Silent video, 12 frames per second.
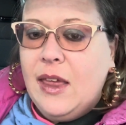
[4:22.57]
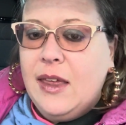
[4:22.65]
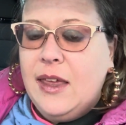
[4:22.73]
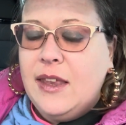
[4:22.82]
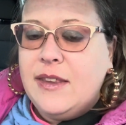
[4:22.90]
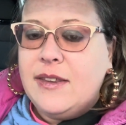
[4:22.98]

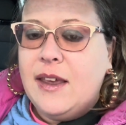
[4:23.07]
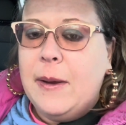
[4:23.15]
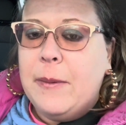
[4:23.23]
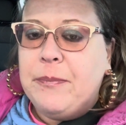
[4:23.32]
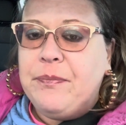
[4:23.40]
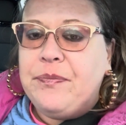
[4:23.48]
it's,
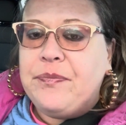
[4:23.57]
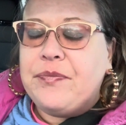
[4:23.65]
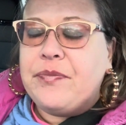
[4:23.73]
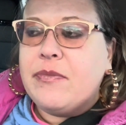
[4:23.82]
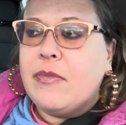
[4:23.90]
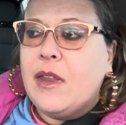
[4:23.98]
um,
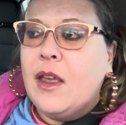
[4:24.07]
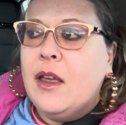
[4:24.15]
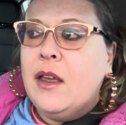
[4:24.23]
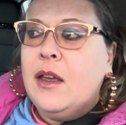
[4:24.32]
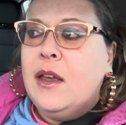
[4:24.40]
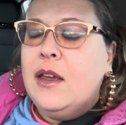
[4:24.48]

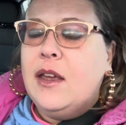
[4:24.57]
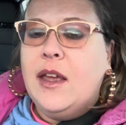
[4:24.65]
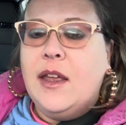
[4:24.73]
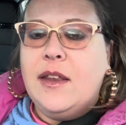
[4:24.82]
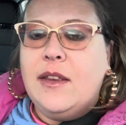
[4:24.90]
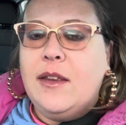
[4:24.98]

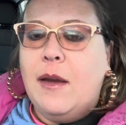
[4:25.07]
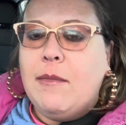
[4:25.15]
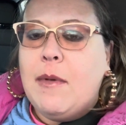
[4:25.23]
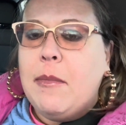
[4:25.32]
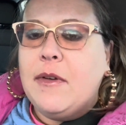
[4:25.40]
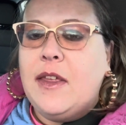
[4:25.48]
it, I
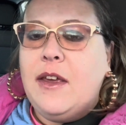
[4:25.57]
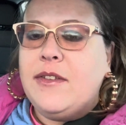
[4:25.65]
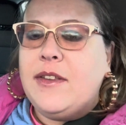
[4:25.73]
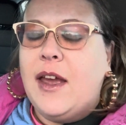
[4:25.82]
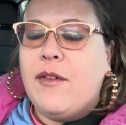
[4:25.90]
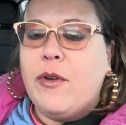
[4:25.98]
remember they used
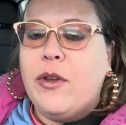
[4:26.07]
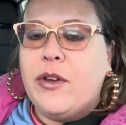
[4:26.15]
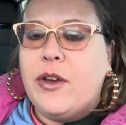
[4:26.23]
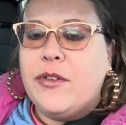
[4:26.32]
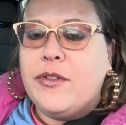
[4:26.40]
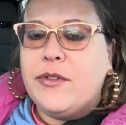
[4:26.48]
to have Roller
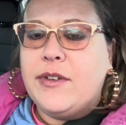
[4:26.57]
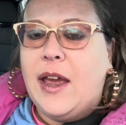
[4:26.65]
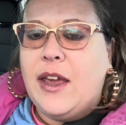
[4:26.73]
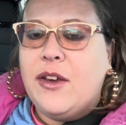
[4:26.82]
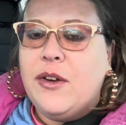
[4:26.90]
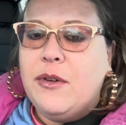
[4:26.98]
Coaster
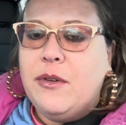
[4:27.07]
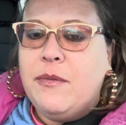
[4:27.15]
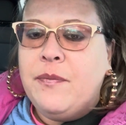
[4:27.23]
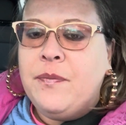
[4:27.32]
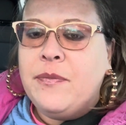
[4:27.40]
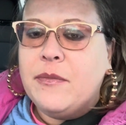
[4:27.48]
Tycoon
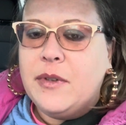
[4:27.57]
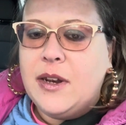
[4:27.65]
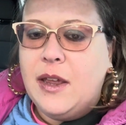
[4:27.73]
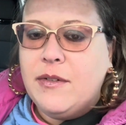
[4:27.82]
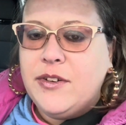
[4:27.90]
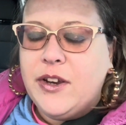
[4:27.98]
when
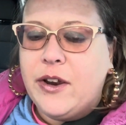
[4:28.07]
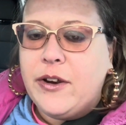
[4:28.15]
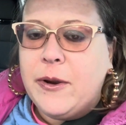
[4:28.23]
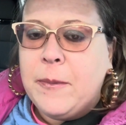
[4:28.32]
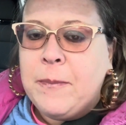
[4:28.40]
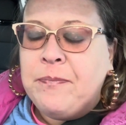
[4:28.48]
I was
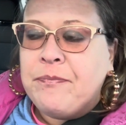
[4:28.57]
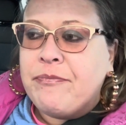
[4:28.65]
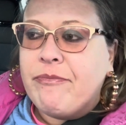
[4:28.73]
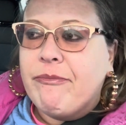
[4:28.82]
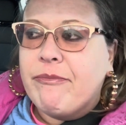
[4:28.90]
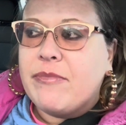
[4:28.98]
younger,
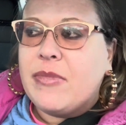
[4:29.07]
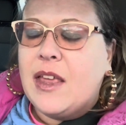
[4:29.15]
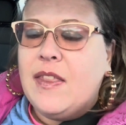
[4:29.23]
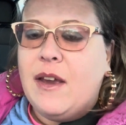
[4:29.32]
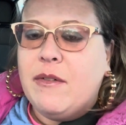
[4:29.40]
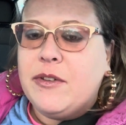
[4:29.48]

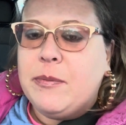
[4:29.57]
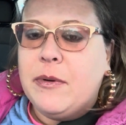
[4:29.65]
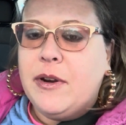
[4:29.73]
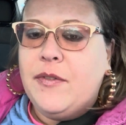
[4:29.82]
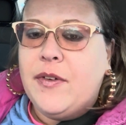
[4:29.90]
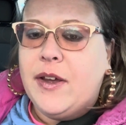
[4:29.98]
and that was
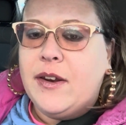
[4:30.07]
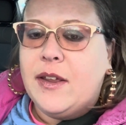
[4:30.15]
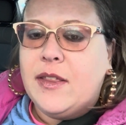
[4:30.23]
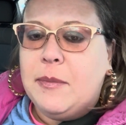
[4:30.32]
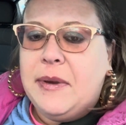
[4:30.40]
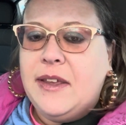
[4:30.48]
pretty fun
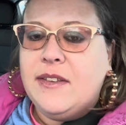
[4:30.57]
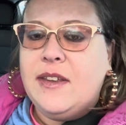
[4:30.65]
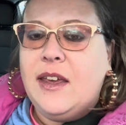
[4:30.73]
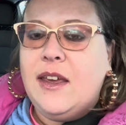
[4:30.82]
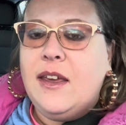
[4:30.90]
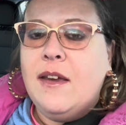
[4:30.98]
on the
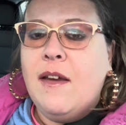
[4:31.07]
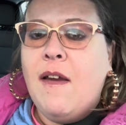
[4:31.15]
PC.